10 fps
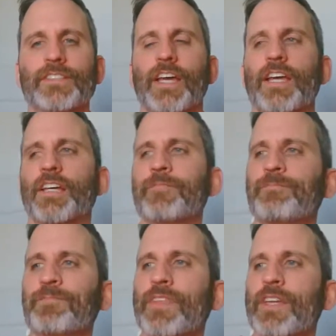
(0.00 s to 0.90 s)
say
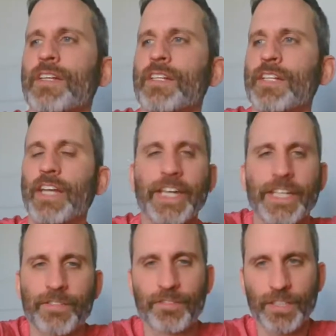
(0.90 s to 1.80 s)

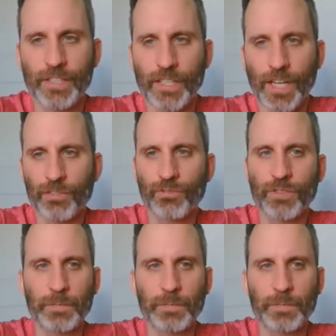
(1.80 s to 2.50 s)
any of the non-dual